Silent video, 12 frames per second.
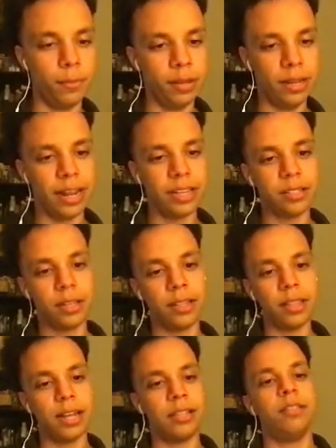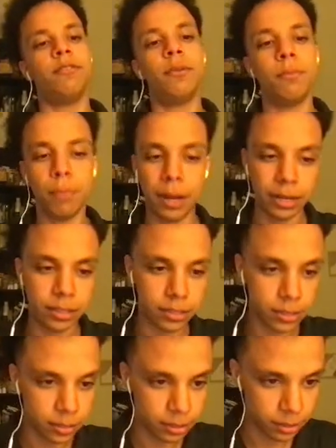It has a lot of different
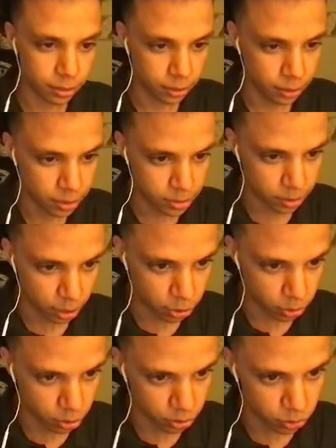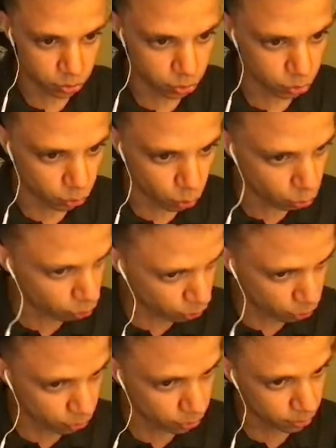banks that you can go
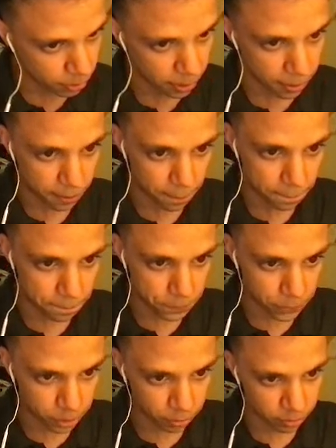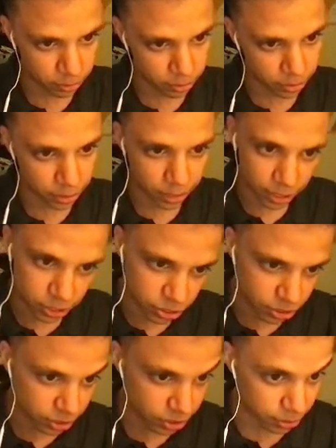through, different
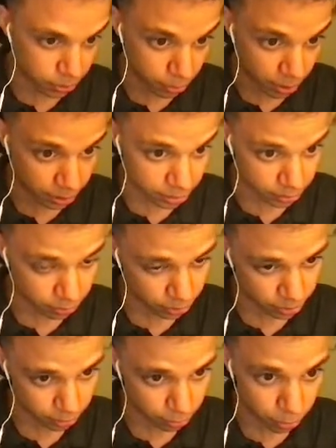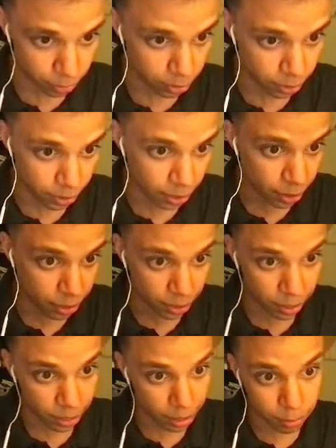collections and banks. Is, for example,
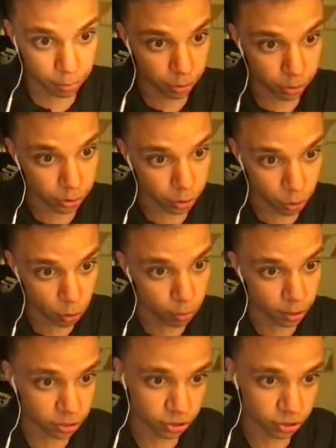amber, cobalt,